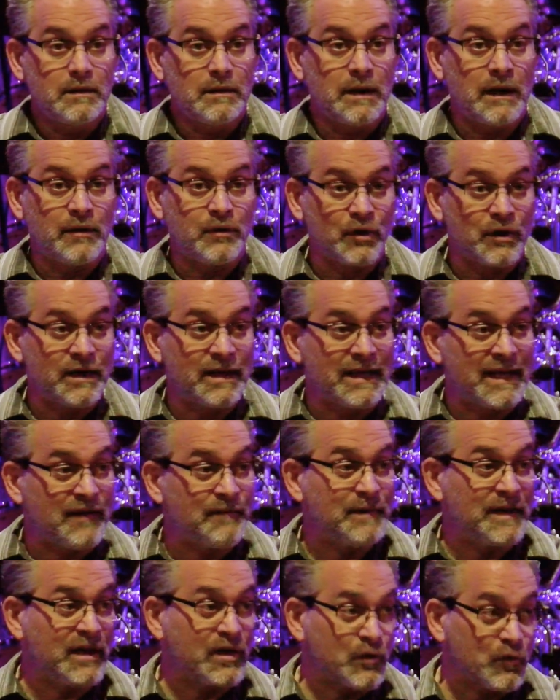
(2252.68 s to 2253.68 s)
and you're going to give
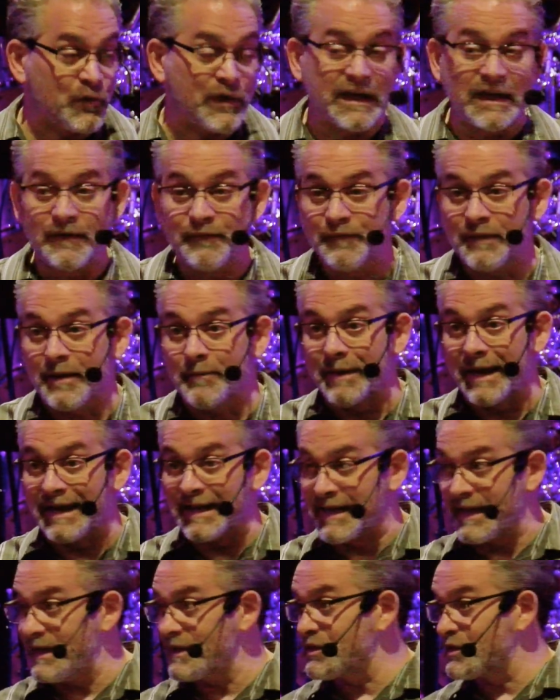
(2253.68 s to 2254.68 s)
me grief and my
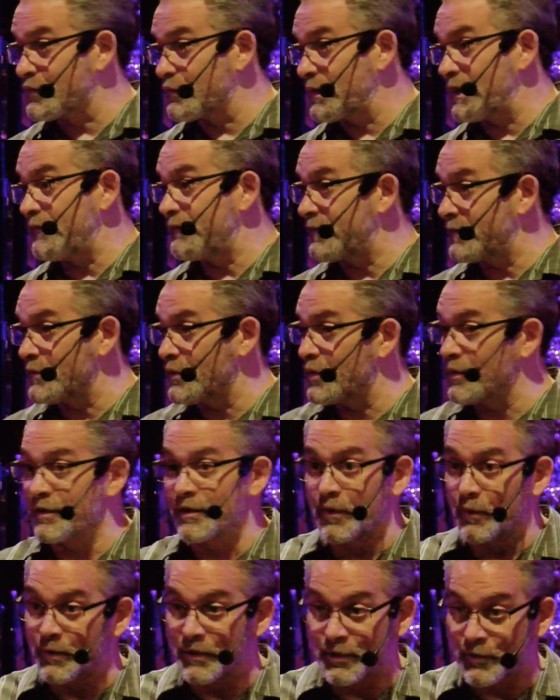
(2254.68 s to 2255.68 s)
kids' grief and
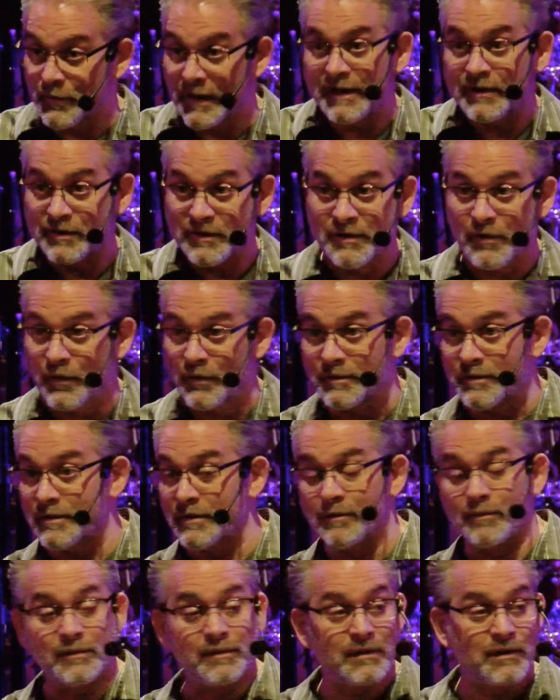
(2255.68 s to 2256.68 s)

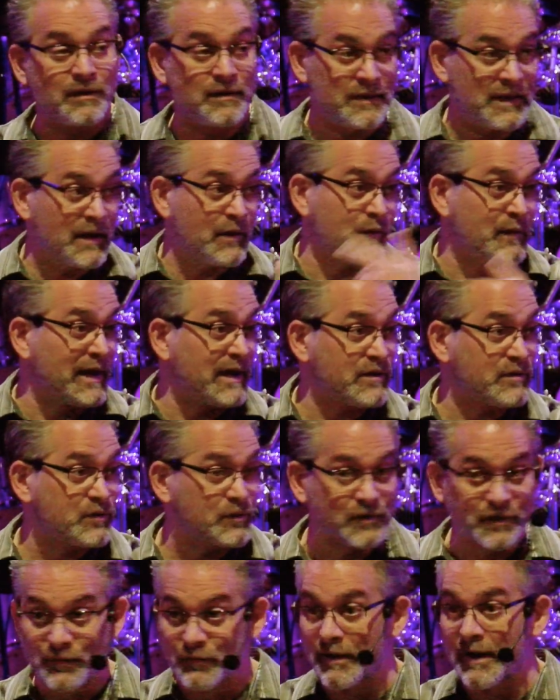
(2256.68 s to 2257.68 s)
their
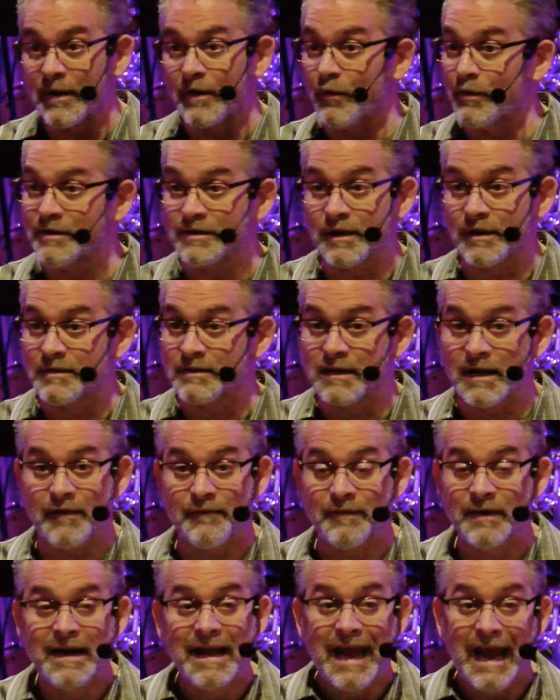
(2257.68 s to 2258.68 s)
grandchildren and all this other
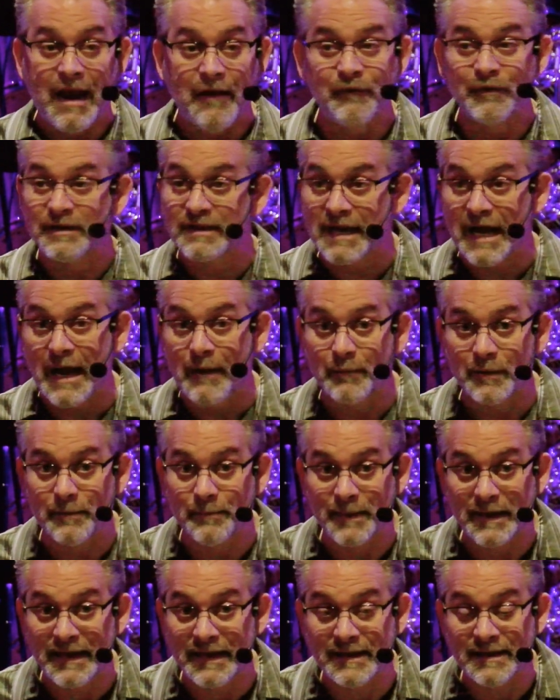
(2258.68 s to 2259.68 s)
stuff every time we
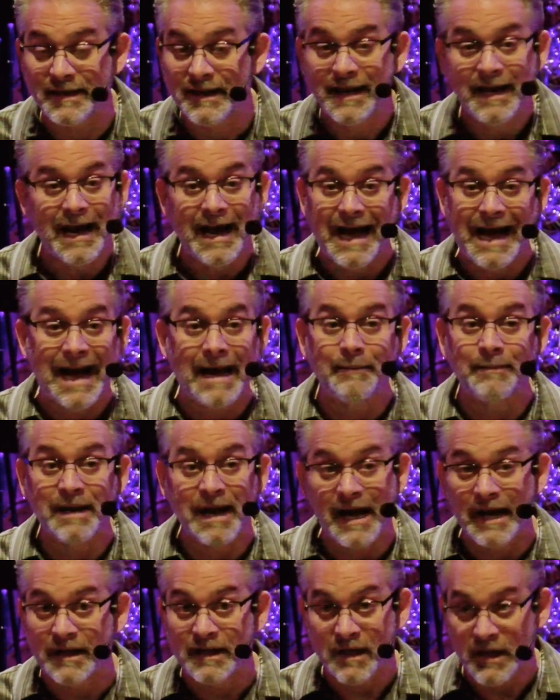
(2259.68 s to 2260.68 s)
meet, I'm
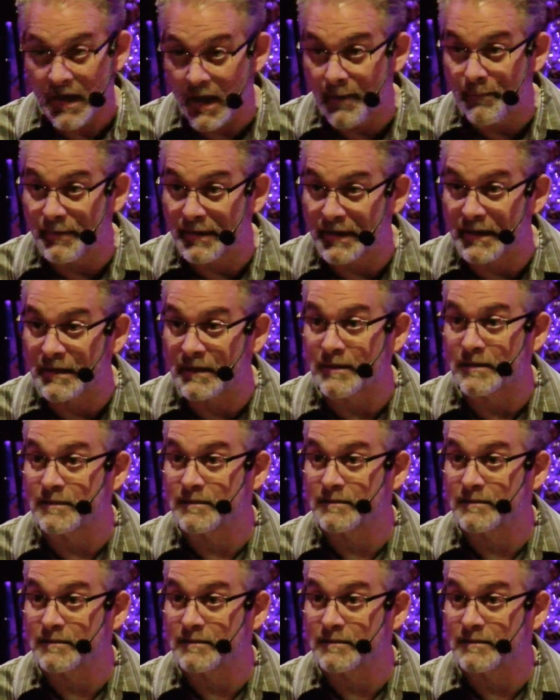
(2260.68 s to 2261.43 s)
not coming.